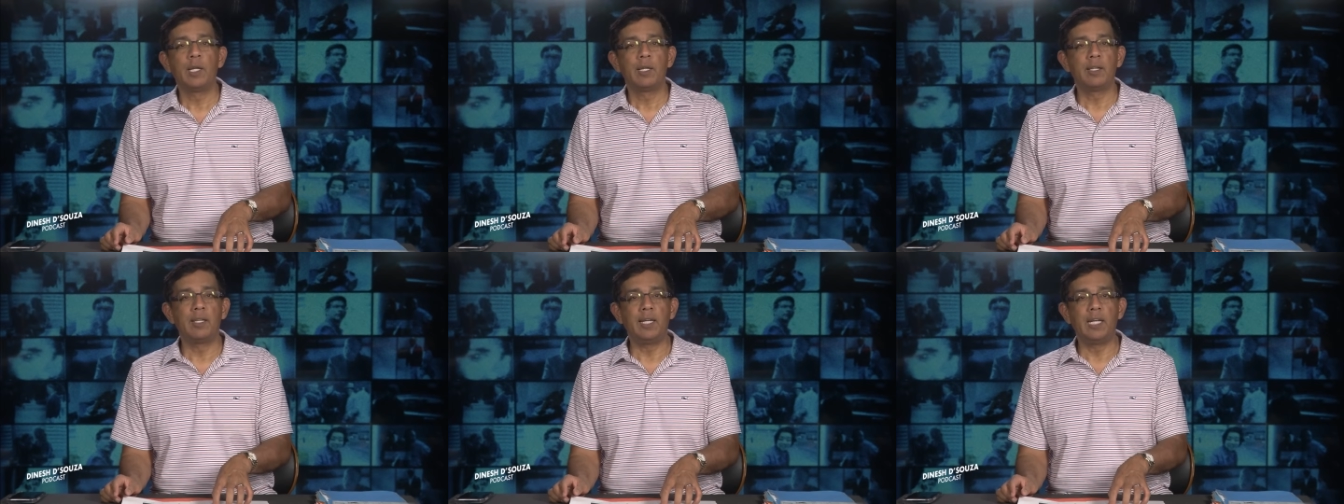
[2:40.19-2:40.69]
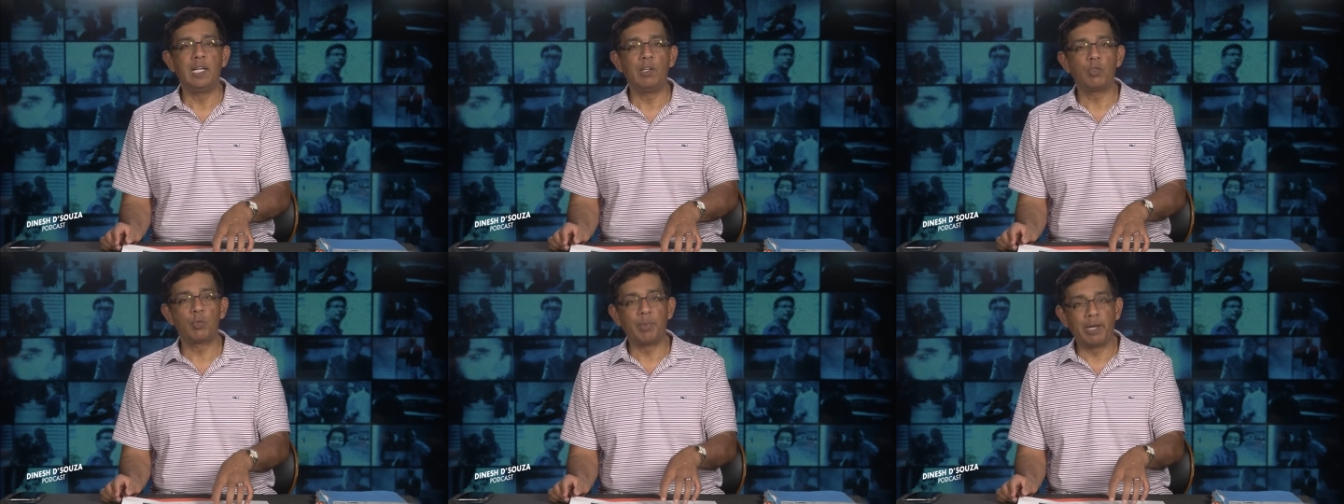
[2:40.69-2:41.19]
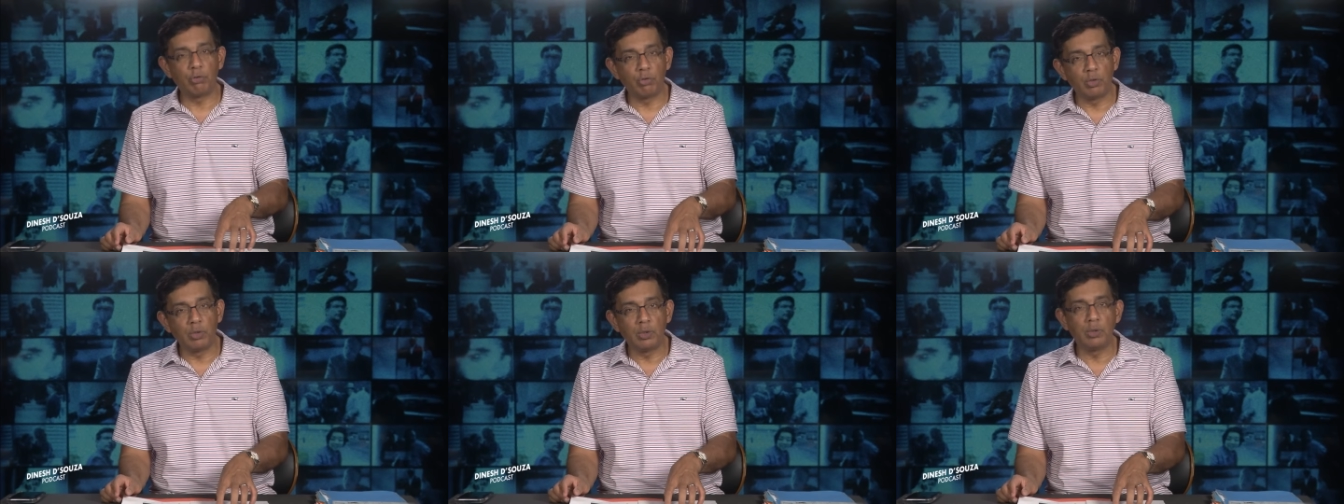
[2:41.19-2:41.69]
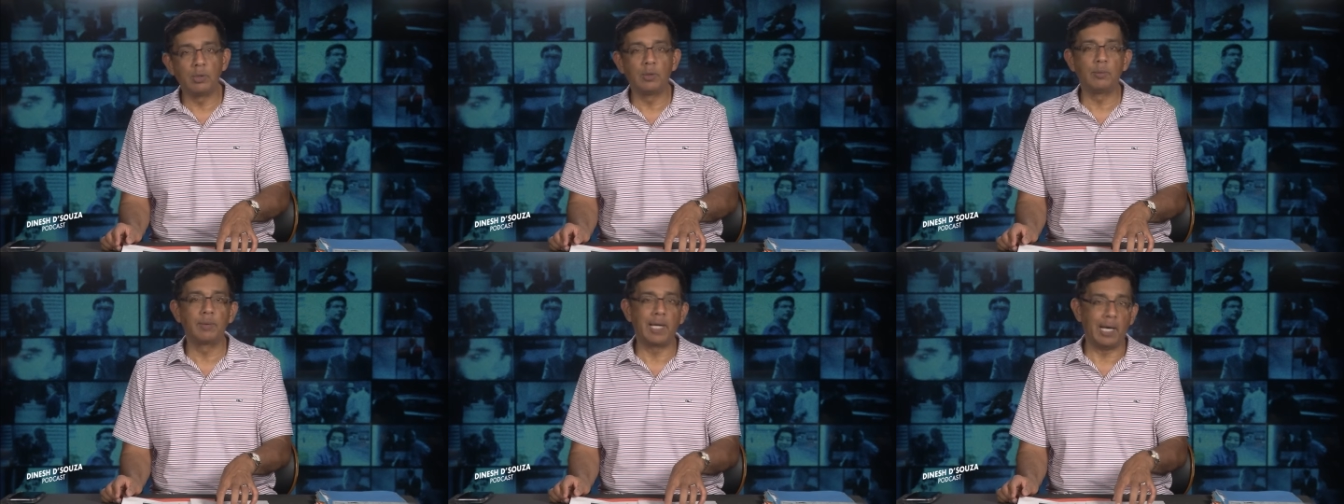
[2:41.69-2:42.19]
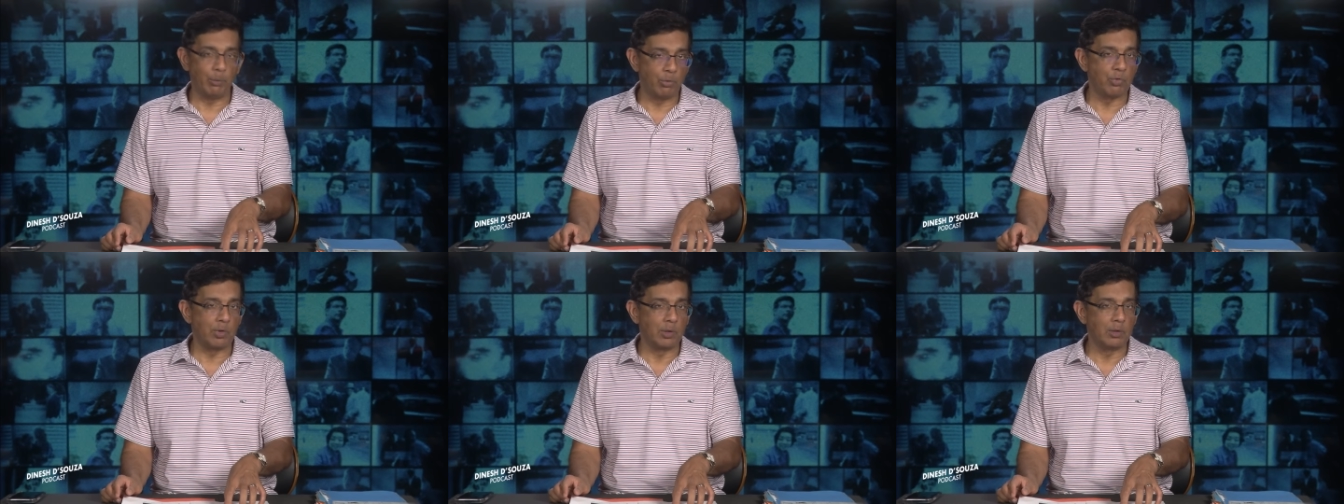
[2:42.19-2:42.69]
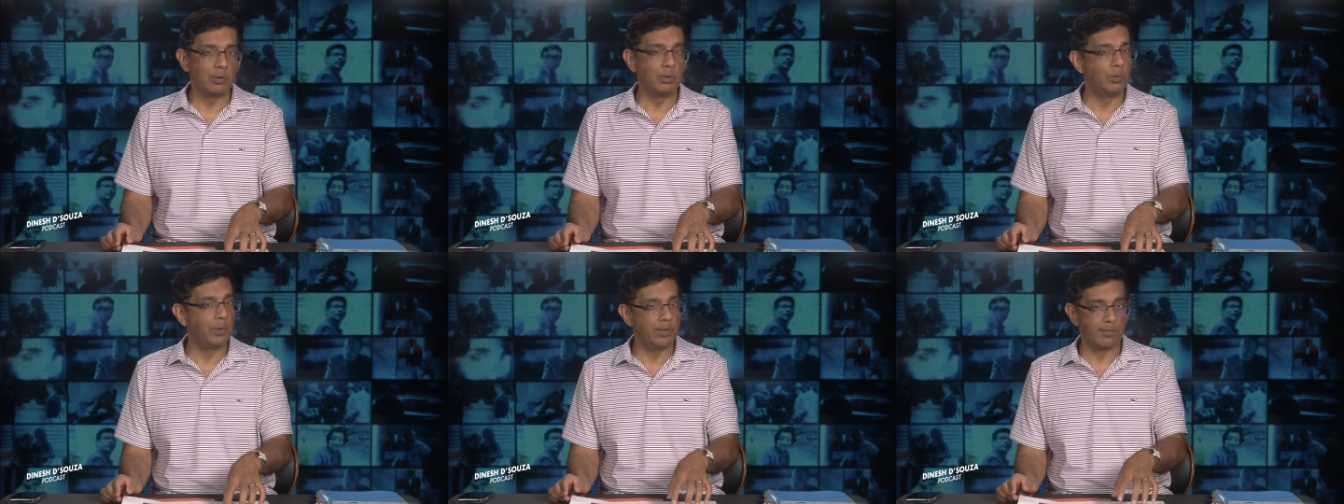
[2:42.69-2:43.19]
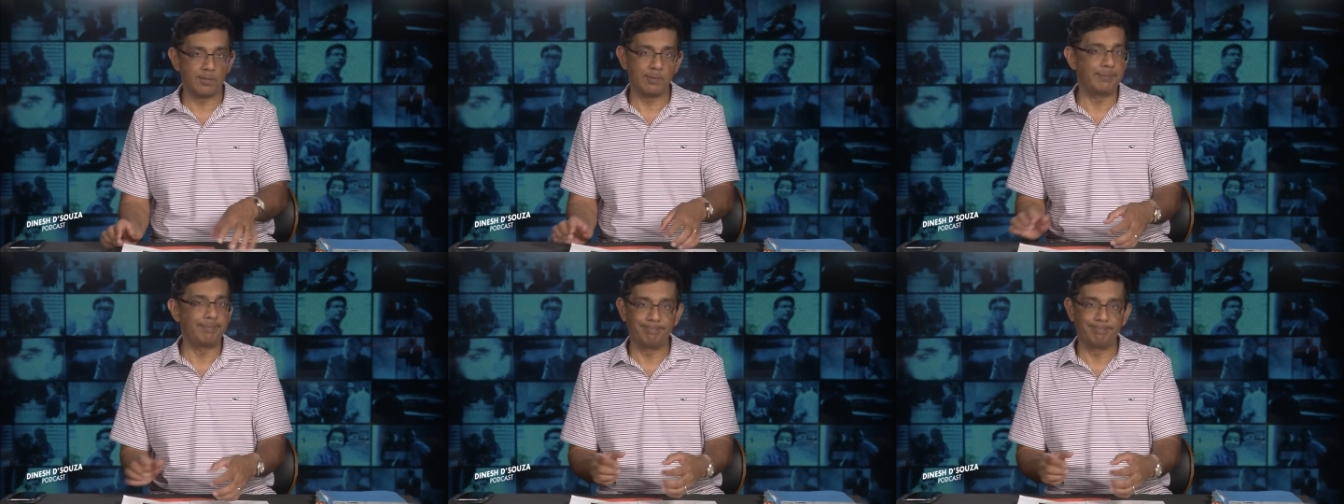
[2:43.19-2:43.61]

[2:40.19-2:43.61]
the special counsel, who is